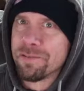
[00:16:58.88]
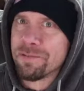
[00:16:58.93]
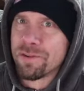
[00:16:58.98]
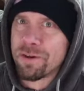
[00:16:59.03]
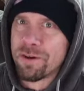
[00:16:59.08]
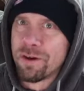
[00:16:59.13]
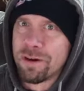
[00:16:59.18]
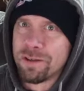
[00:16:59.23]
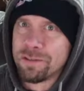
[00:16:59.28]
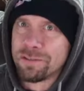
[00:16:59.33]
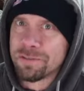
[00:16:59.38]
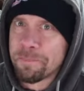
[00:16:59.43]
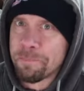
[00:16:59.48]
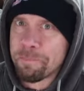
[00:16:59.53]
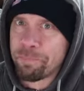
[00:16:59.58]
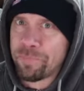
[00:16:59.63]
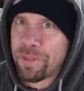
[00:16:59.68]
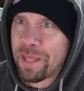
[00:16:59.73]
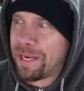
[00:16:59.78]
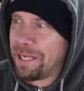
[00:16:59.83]
of the cars
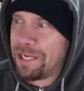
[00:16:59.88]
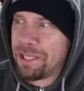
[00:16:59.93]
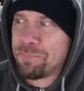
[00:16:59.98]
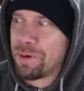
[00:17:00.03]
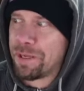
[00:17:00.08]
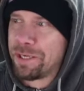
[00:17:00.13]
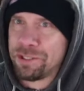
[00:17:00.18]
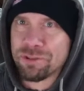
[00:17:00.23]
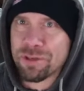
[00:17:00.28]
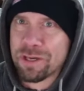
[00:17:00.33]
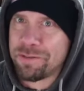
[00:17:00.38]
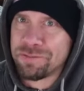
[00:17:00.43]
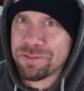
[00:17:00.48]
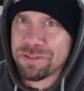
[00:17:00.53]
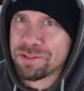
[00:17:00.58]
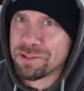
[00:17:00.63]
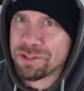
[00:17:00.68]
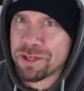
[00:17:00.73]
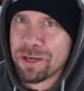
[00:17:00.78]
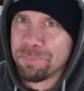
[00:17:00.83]
that anybody drives to
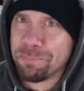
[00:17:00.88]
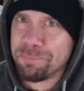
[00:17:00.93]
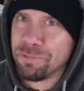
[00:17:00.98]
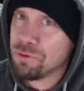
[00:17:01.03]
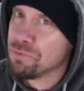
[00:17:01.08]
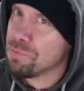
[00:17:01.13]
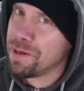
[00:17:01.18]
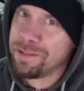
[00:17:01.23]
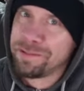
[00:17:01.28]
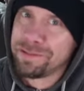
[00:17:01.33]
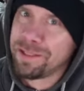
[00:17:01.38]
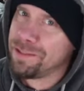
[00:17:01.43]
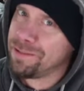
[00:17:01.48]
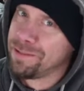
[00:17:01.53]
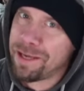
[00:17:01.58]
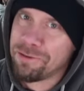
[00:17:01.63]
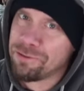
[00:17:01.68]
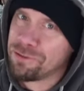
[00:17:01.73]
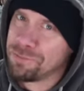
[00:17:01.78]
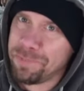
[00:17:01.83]
the shop. Nobody's getting
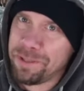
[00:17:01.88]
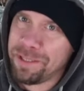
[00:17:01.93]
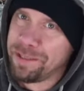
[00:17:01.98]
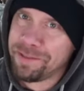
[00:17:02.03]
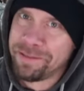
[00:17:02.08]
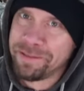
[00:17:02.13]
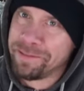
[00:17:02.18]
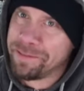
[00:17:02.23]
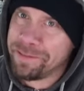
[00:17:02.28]
down to me.